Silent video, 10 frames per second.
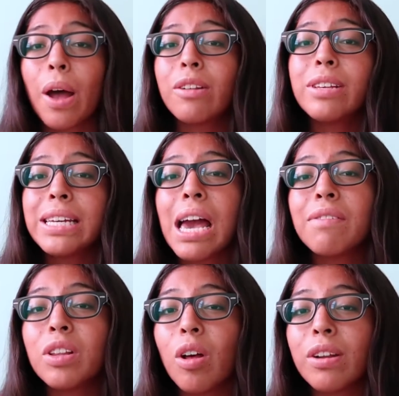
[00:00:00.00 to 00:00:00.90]
I don't like
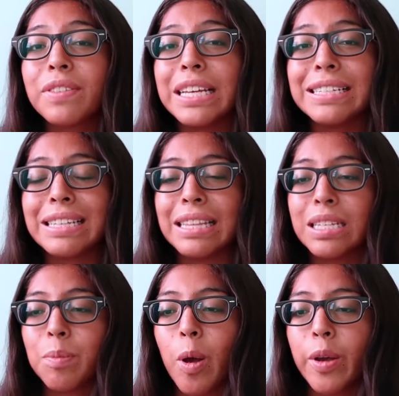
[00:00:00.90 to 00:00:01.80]
have a lot of things in
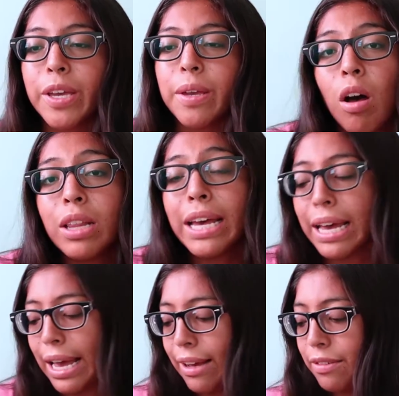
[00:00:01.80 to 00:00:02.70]
this pocket. All I
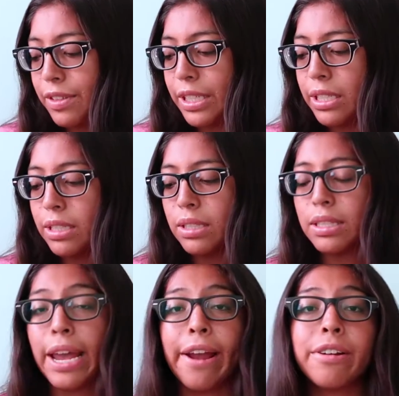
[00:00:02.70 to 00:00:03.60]
have is
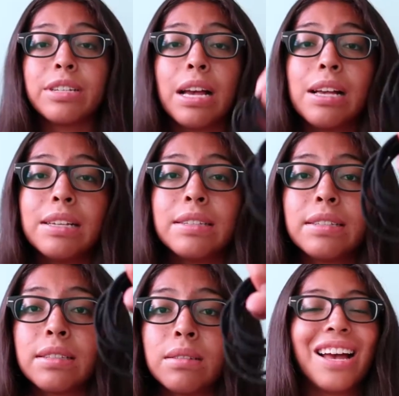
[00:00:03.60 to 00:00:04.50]
hair ties.